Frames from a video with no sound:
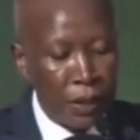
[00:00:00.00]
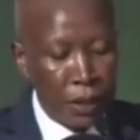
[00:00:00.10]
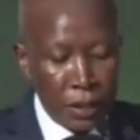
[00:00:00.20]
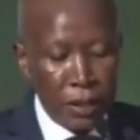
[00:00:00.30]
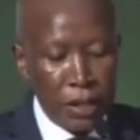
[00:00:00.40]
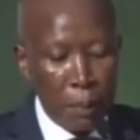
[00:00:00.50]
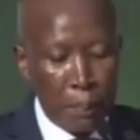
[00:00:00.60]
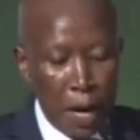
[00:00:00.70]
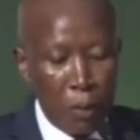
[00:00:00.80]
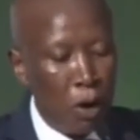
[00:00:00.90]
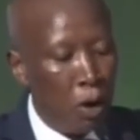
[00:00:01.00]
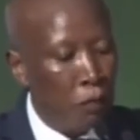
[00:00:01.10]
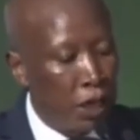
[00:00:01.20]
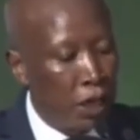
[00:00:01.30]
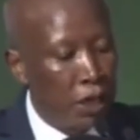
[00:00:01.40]
This is the power
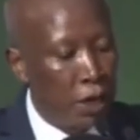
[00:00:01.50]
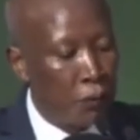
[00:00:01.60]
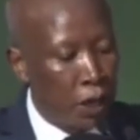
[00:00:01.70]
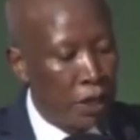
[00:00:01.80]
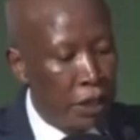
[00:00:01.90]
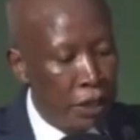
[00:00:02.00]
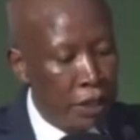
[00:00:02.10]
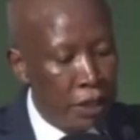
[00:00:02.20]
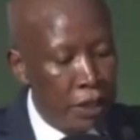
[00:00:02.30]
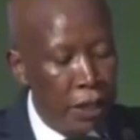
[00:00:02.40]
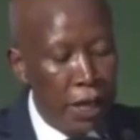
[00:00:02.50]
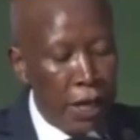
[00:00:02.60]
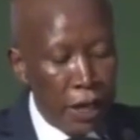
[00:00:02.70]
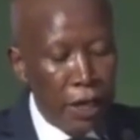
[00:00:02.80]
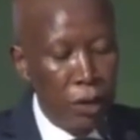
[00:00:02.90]
of the legal fraternity
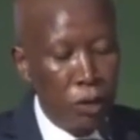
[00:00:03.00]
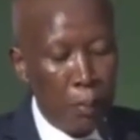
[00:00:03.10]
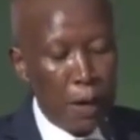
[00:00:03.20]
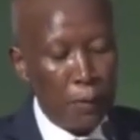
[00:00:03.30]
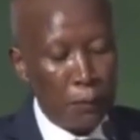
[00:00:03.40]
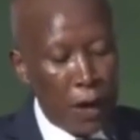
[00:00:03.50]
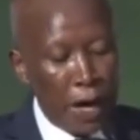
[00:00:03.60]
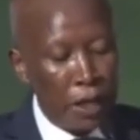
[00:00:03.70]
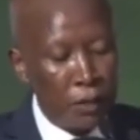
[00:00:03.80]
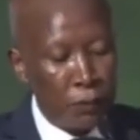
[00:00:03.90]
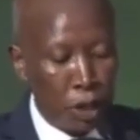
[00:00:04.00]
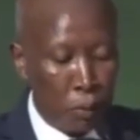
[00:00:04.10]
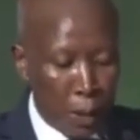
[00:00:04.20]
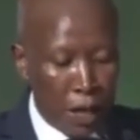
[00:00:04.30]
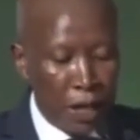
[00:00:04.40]
in the global fight for the
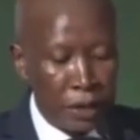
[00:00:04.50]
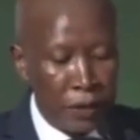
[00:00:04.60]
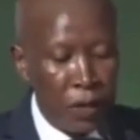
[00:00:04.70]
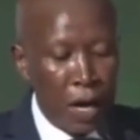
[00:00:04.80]
oppressed.